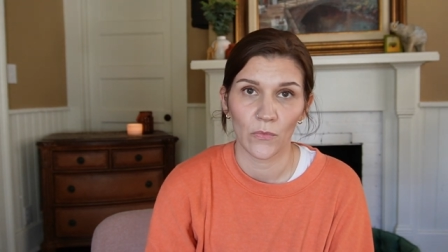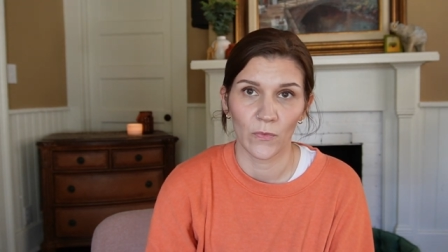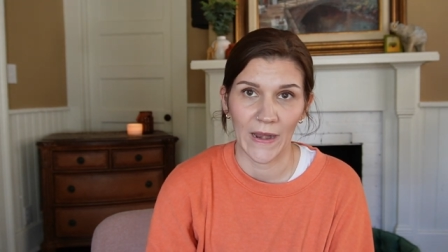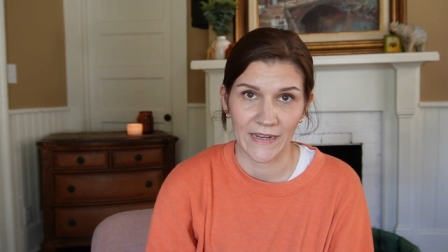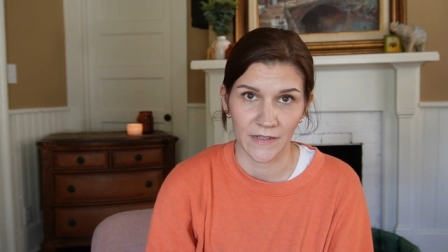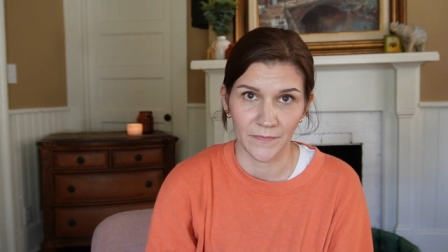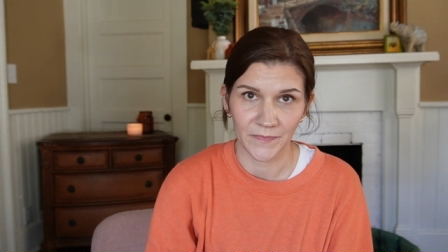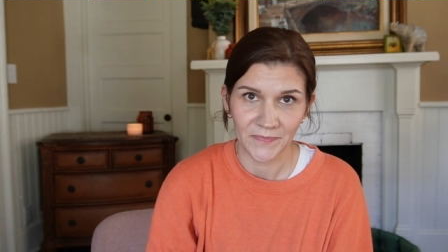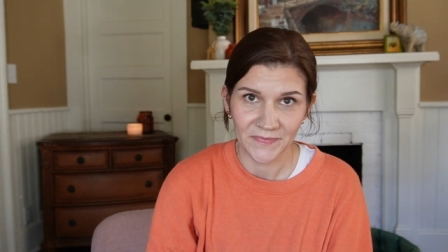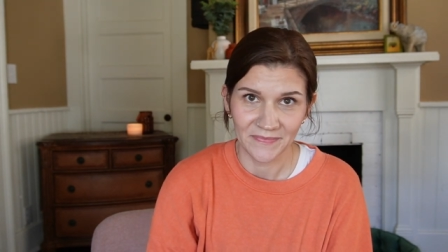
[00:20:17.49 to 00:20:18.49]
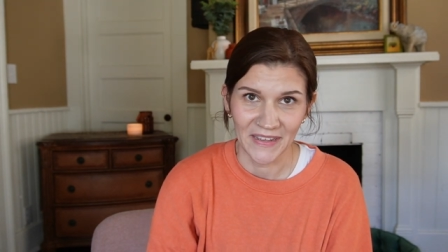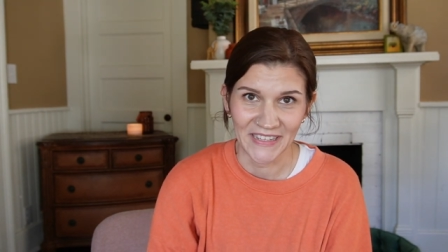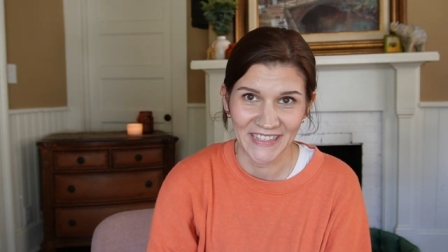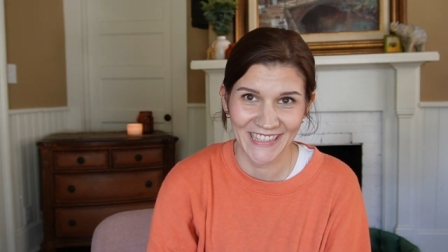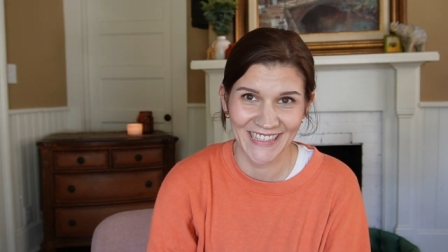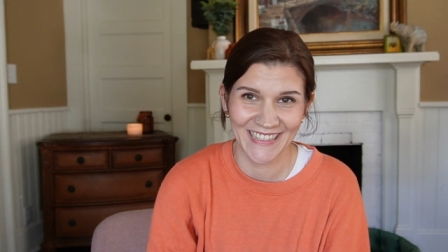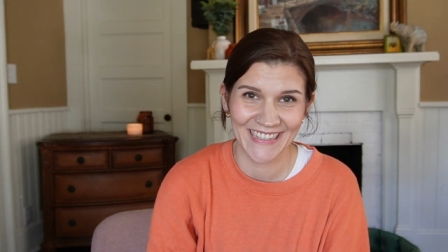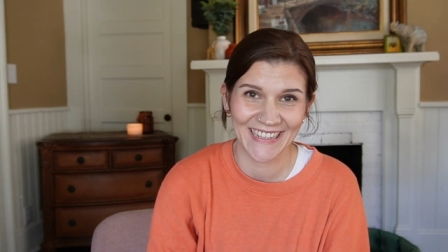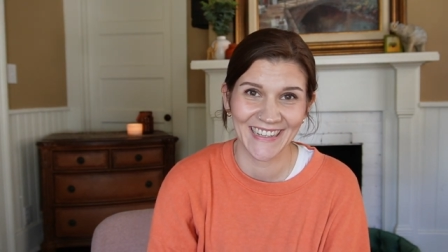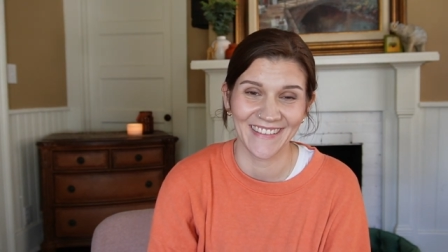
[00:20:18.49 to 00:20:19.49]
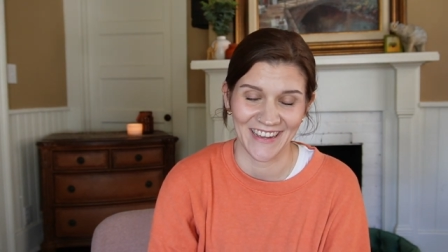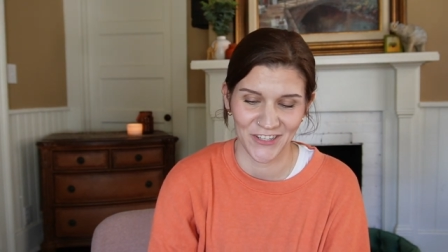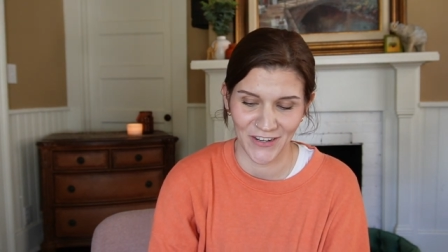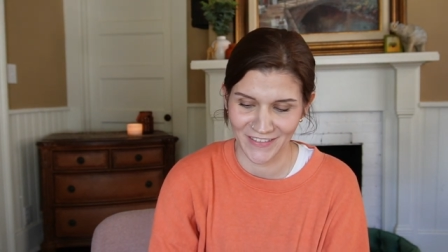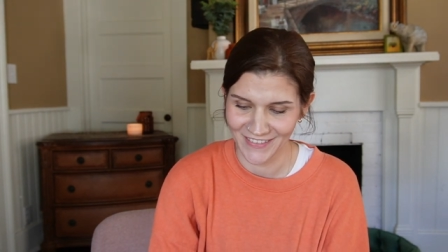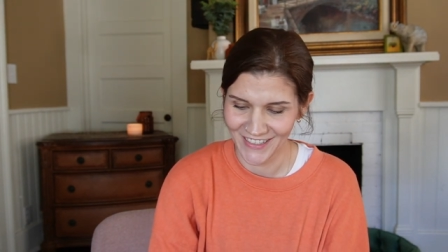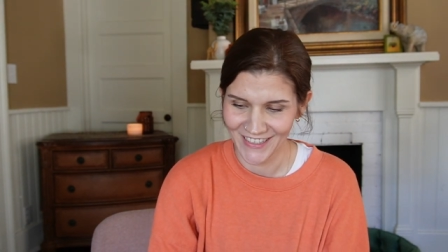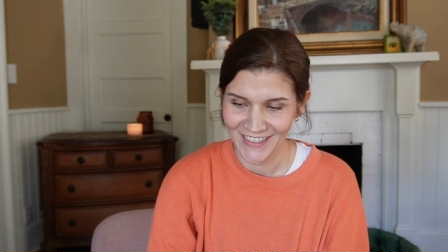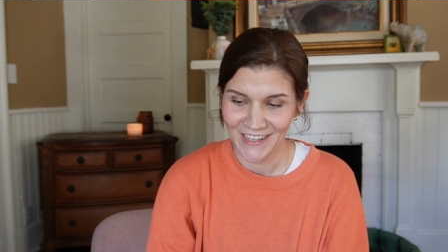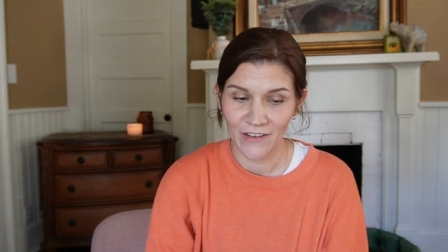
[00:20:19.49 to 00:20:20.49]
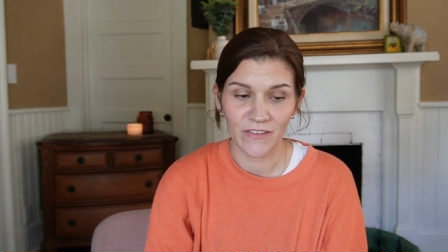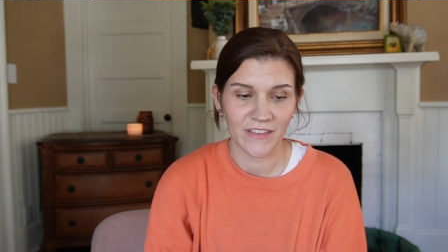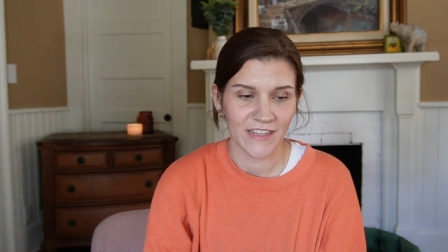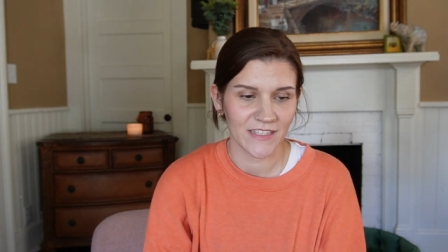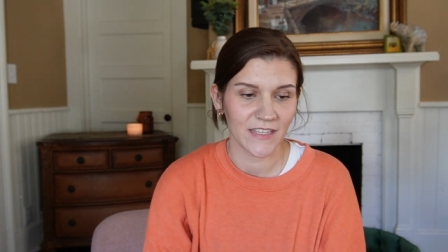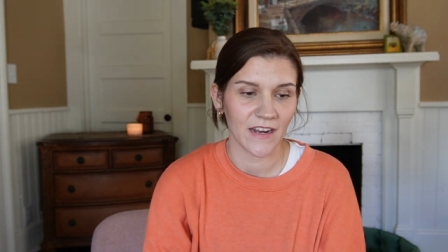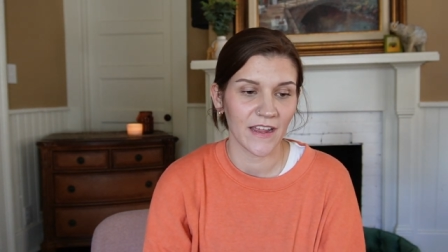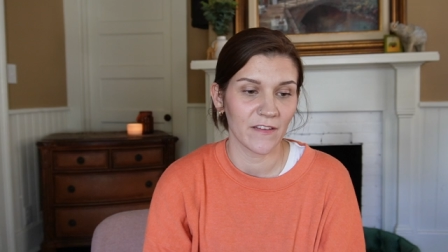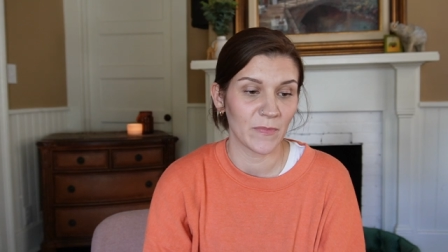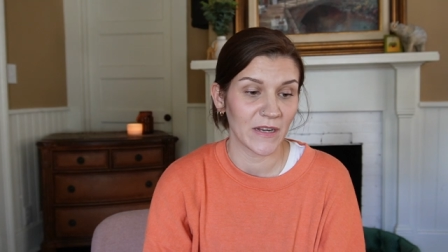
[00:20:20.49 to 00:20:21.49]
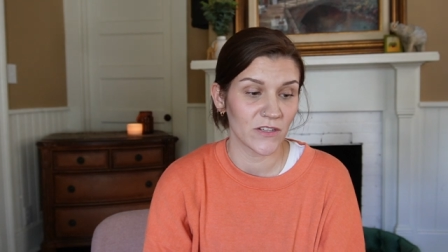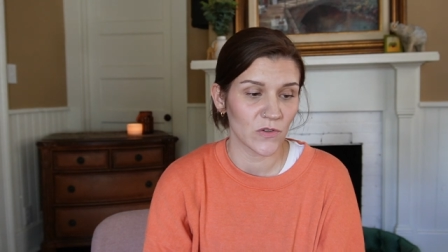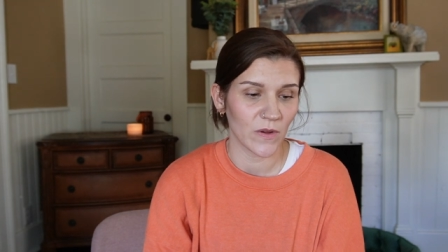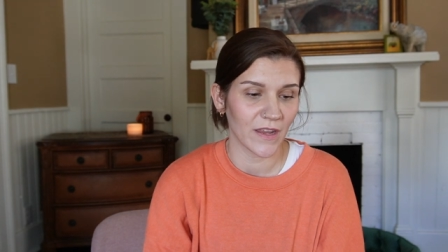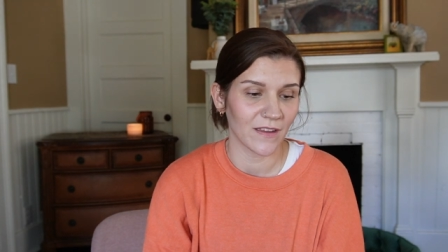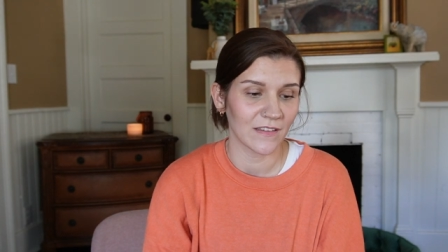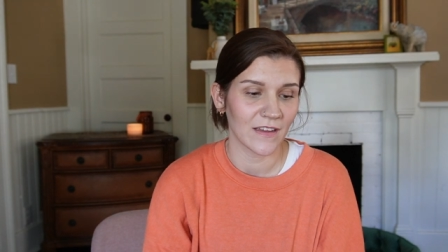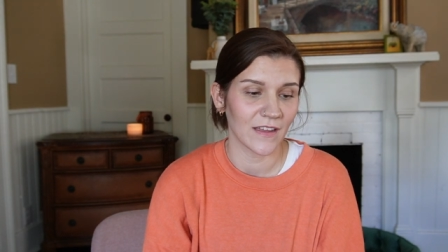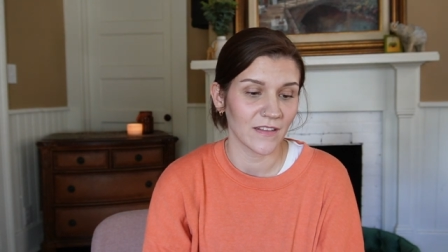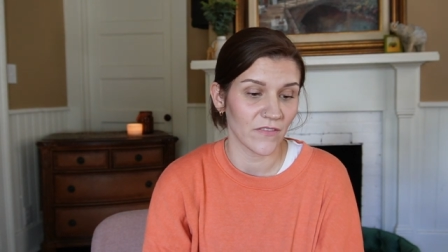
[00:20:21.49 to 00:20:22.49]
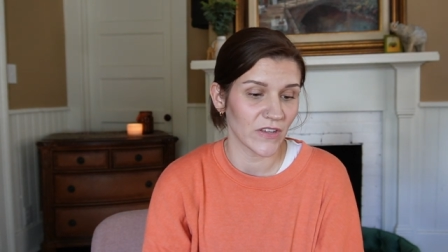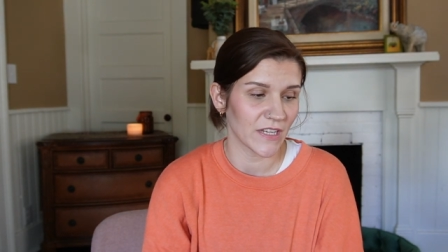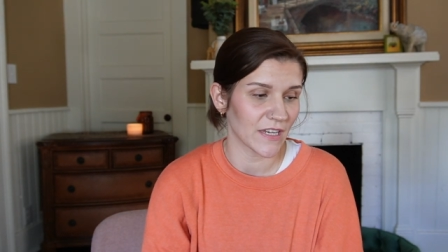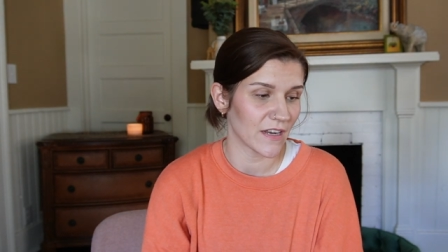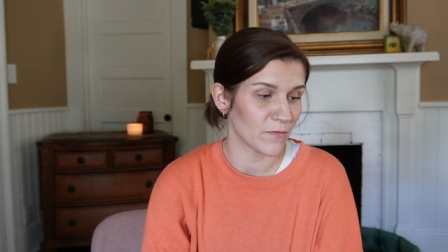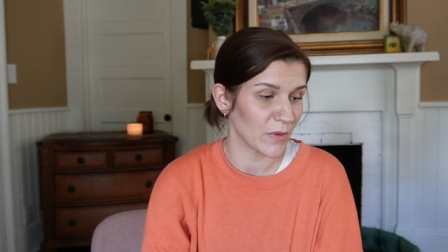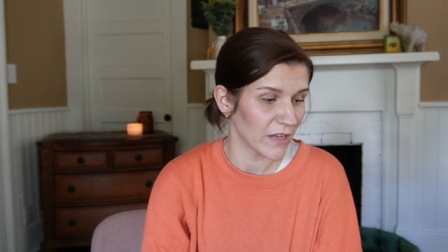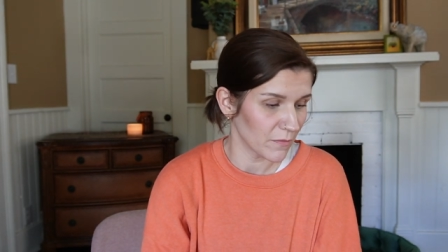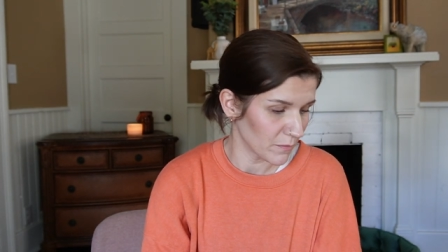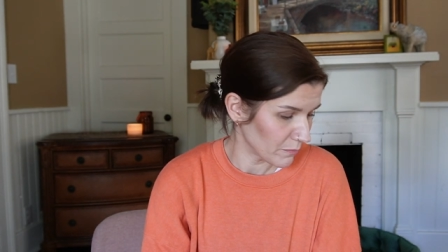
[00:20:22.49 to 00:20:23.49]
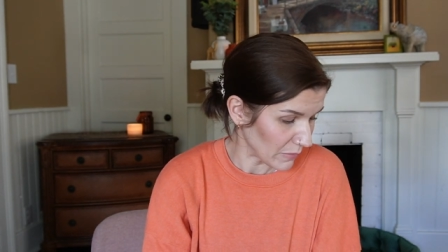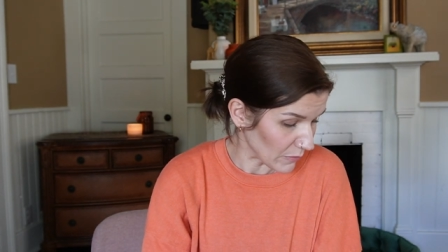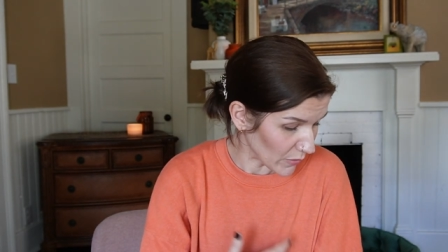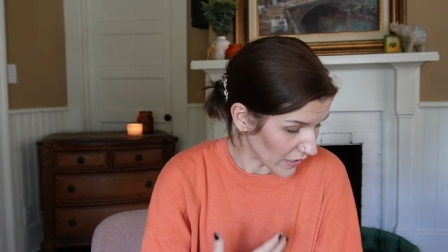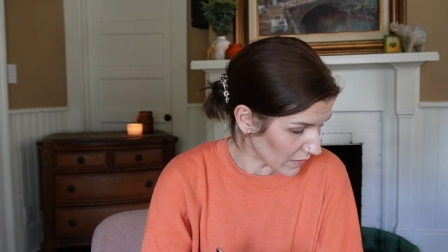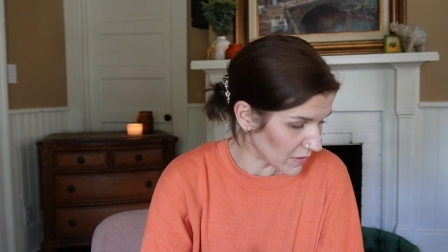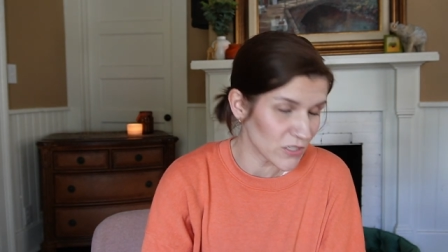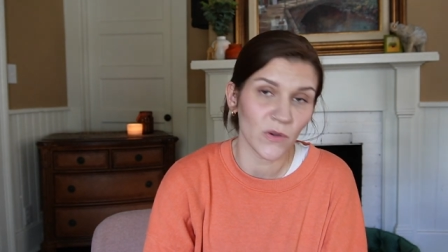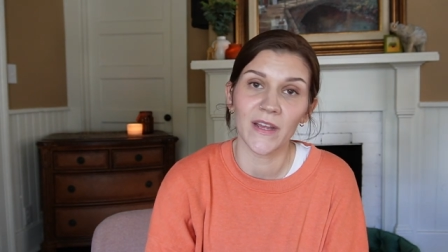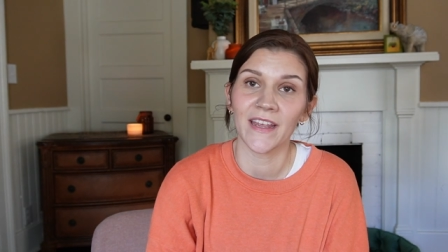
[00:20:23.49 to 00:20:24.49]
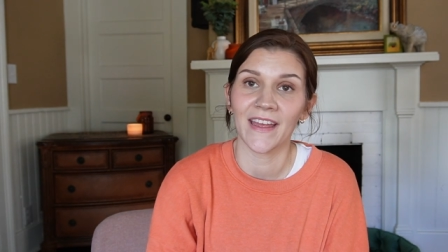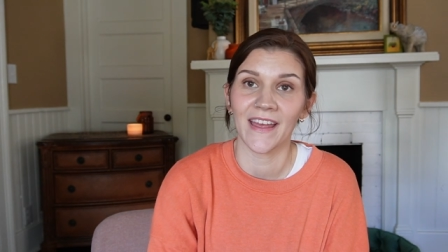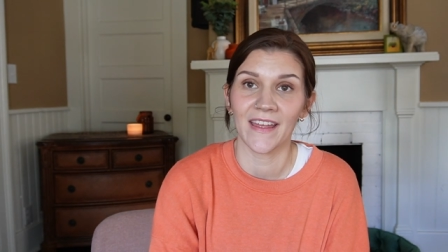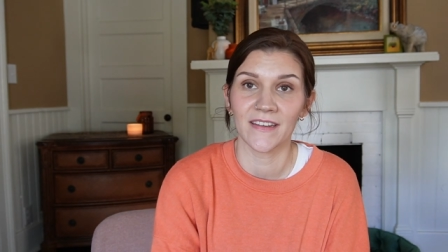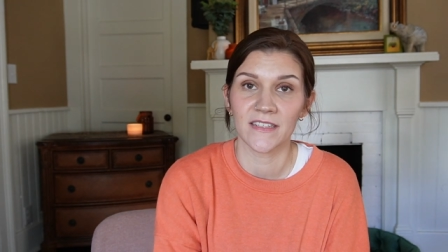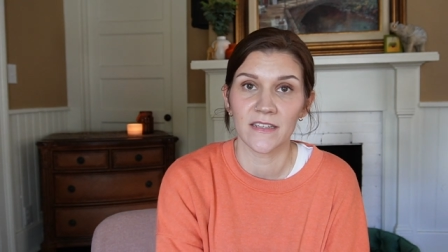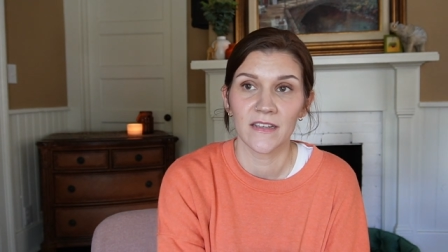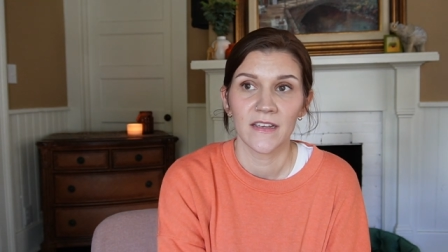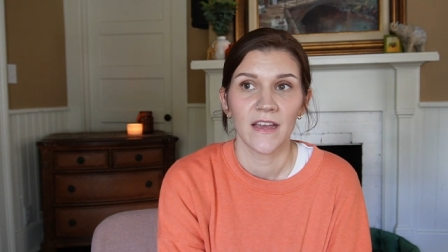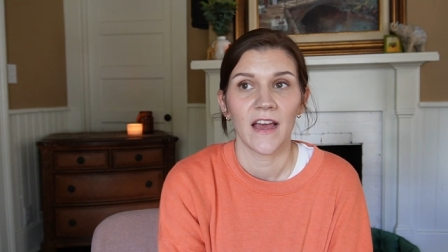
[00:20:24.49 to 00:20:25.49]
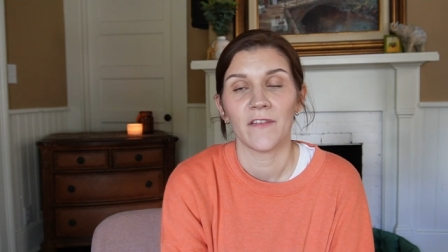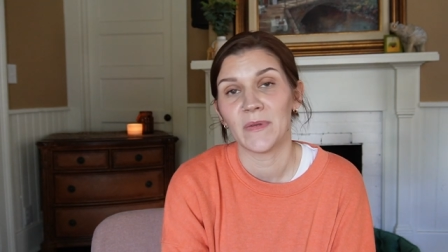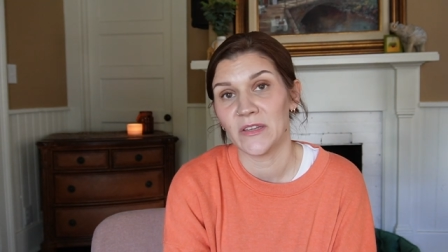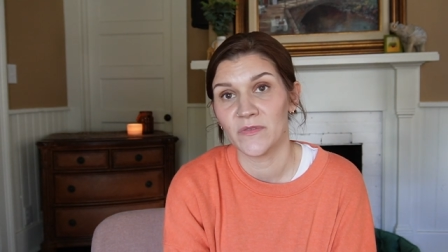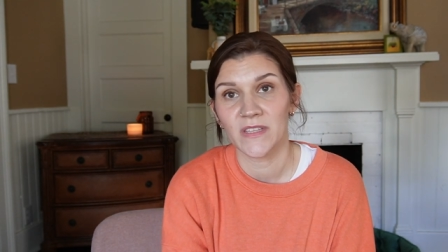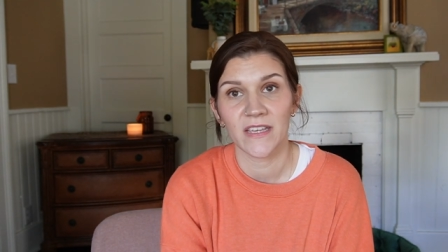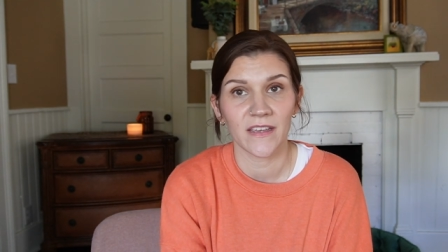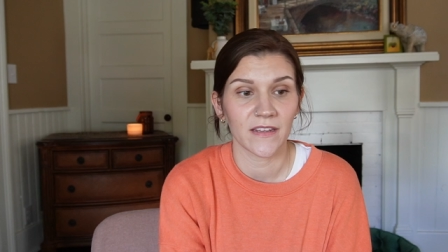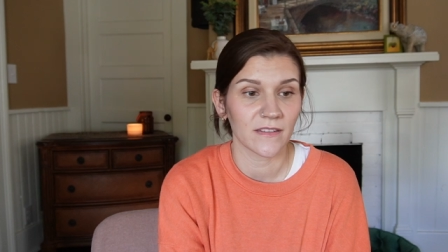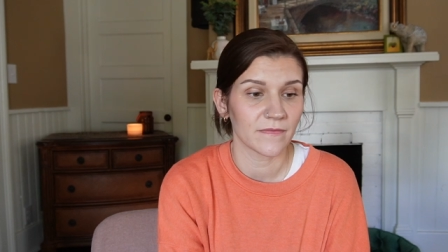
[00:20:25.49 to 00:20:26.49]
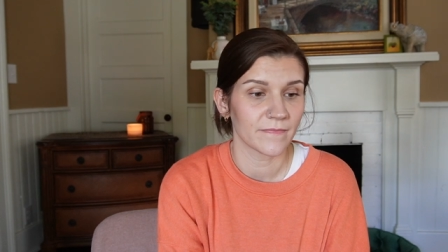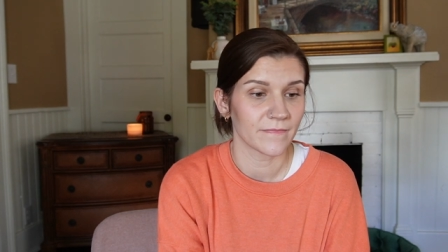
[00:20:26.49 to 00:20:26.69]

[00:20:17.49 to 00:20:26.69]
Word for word: random collection of the things that I have been enjoying and loving and have bringing, been bringing me joy and I've been using and